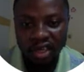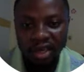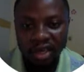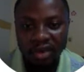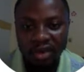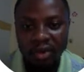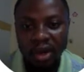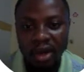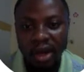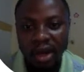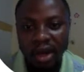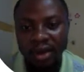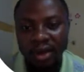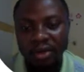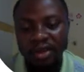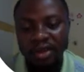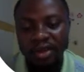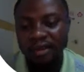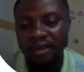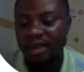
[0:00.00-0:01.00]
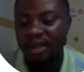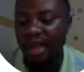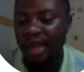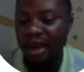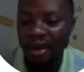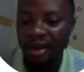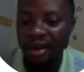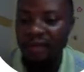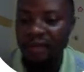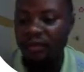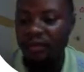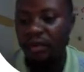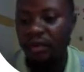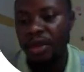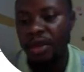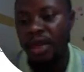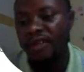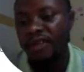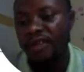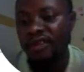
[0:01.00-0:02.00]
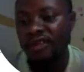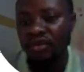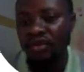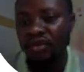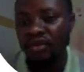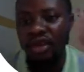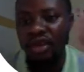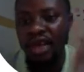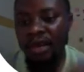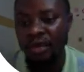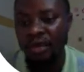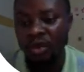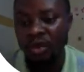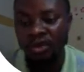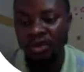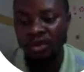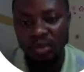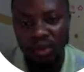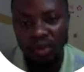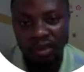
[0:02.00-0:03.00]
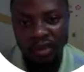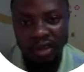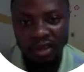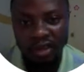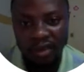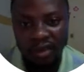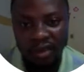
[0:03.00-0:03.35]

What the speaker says: a lookalike audience directly from here. Since you already have a custom audience,